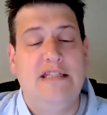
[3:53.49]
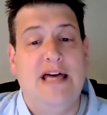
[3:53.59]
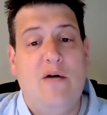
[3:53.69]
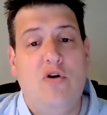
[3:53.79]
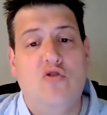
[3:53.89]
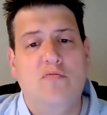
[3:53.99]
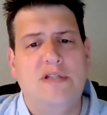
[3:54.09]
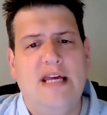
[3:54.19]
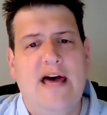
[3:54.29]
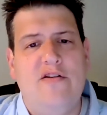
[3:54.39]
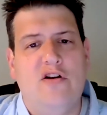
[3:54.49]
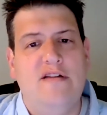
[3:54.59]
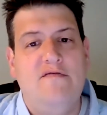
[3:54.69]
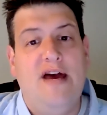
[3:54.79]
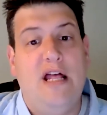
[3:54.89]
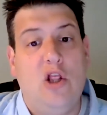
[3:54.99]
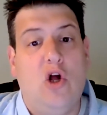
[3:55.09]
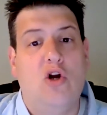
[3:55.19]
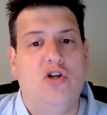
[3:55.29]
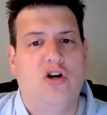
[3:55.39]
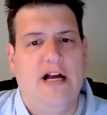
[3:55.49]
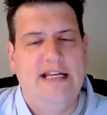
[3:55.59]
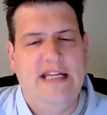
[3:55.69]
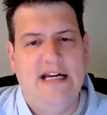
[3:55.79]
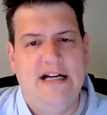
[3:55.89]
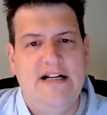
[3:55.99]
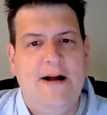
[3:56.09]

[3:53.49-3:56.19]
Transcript: that when grouped together convey a larger idea.